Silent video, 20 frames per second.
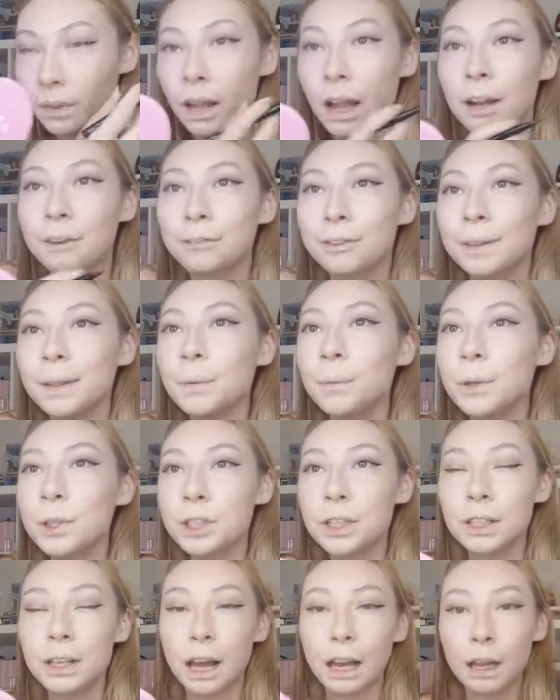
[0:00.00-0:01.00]
I really wish
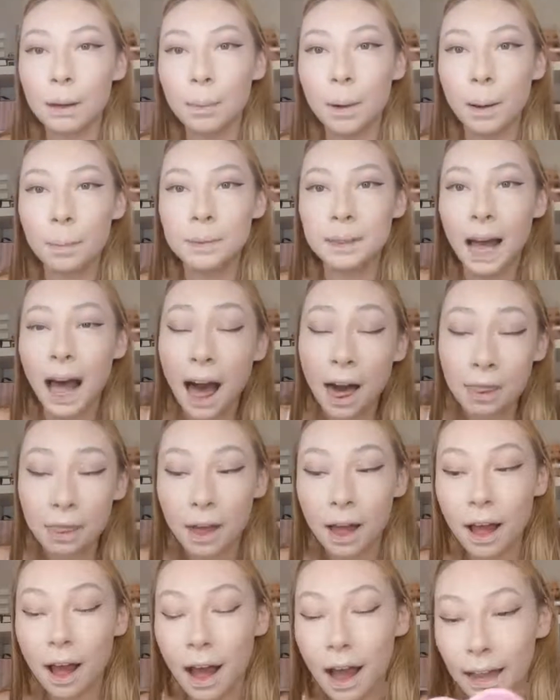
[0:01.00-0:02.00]
the ColourPop's
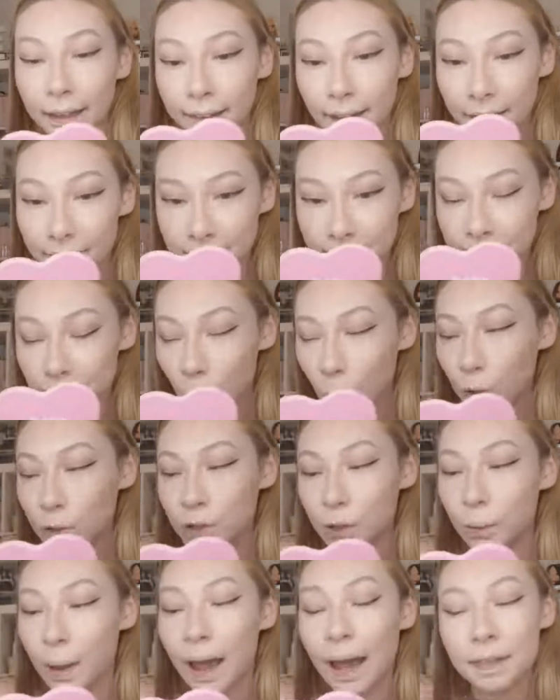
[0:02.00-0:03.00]
other eyeliners
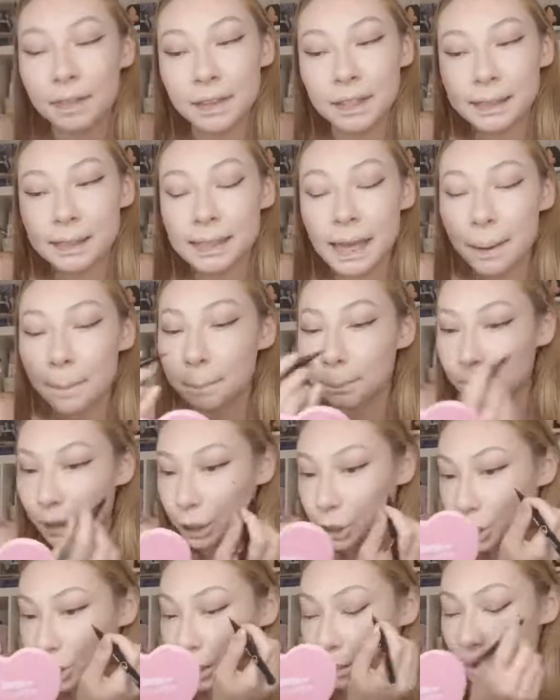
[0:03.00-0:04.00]
also had the same
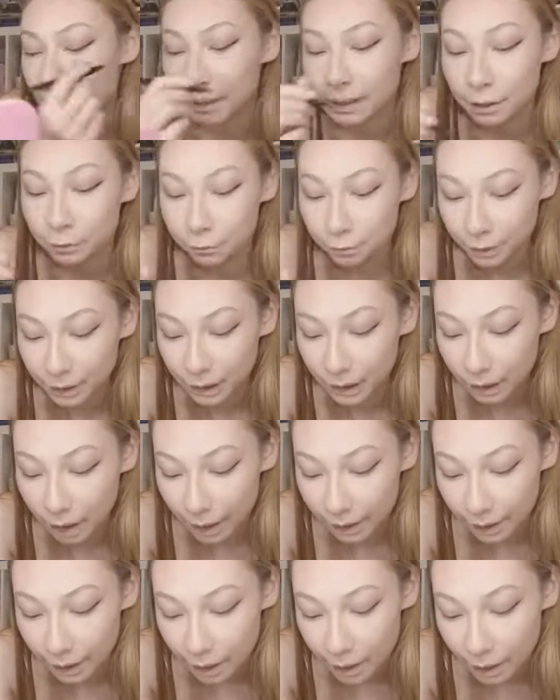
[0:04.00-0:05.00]
brush tip, because I really
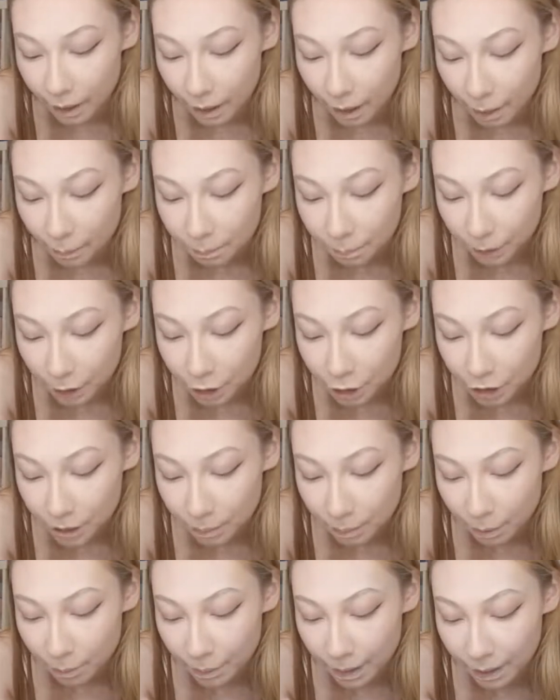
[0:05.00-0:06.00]
like a brush
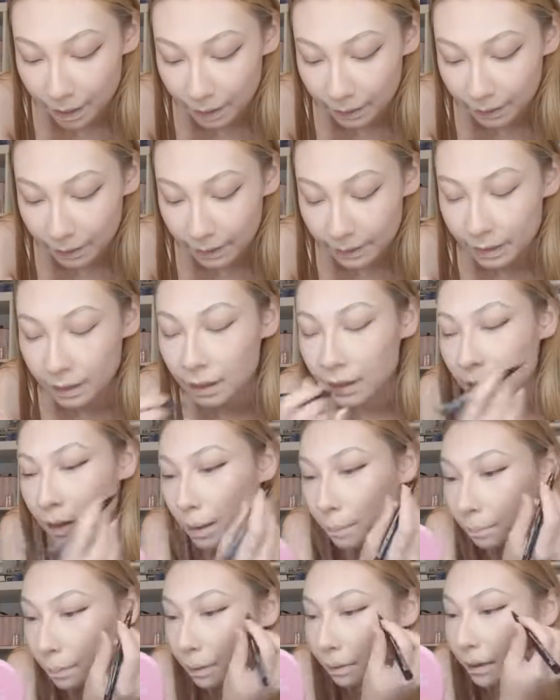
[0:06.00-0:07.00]
tip on my eyeliner,
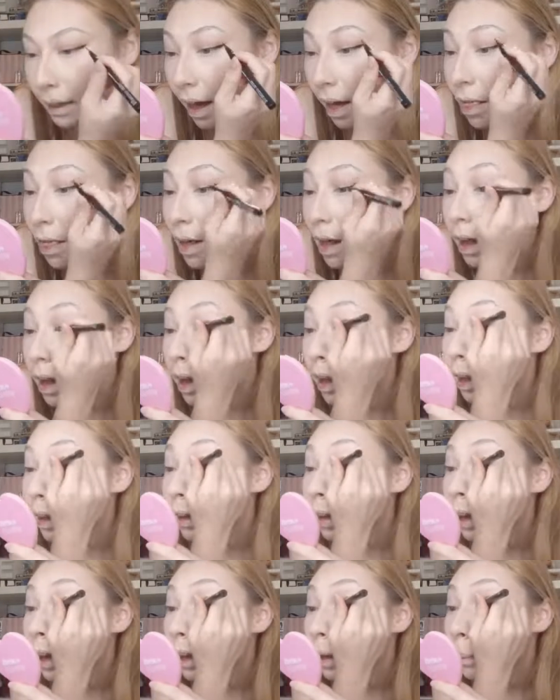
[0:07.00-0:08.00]
but the other
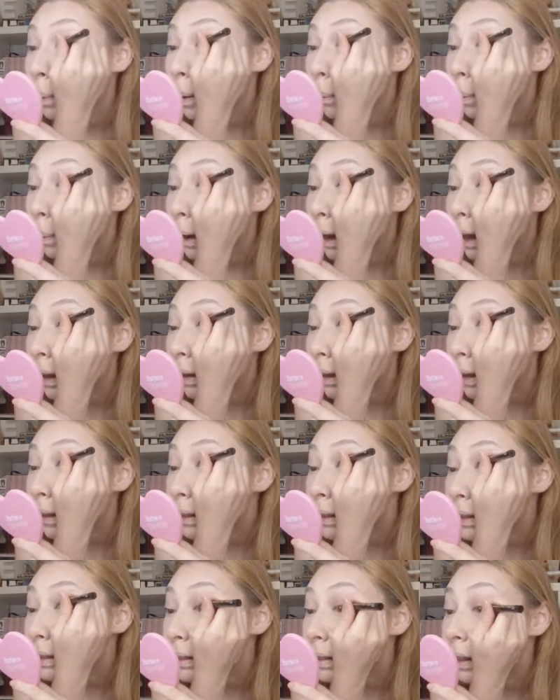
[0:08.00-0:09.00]
ColourPop
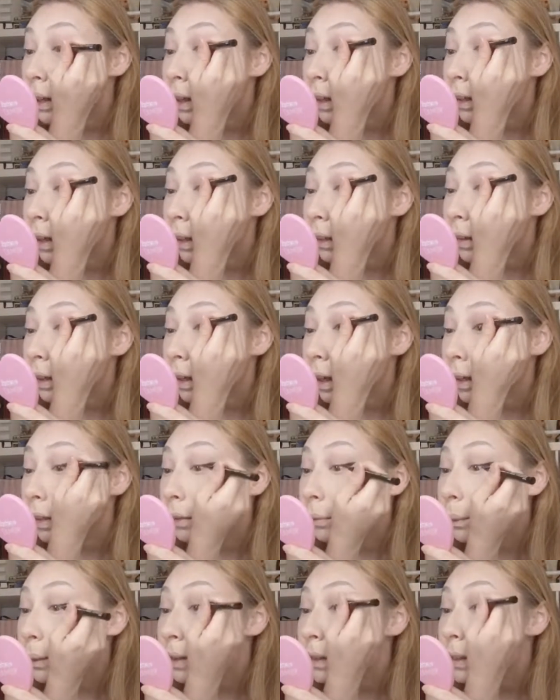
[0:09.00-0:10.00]
eyeliners, like the
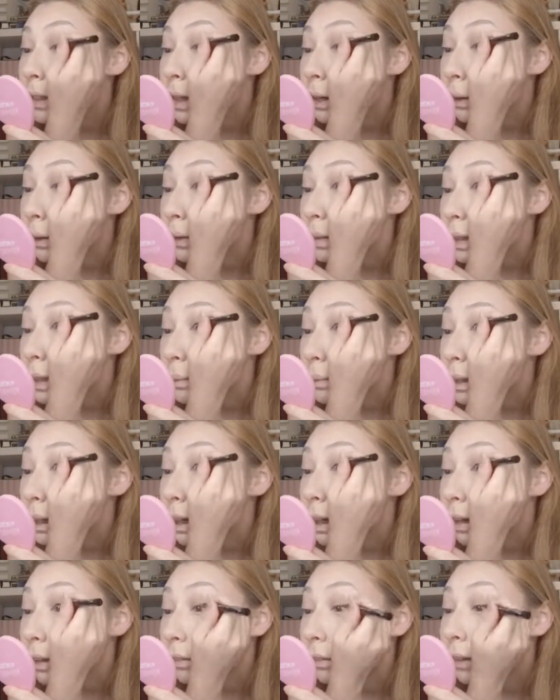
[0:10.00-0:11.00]
colored ones, they all seem to
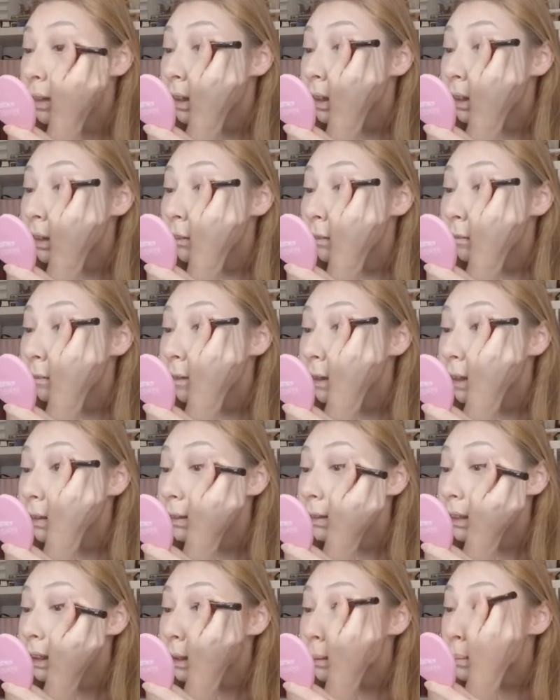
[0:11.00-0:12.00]
have
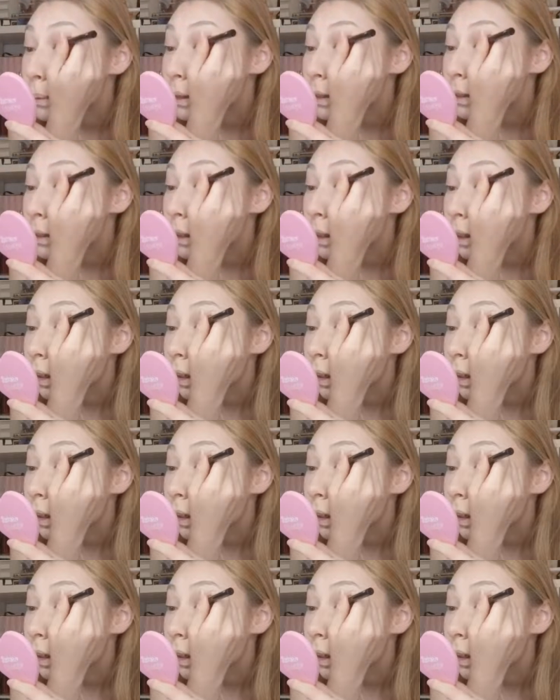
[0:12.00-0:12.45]
felt tips.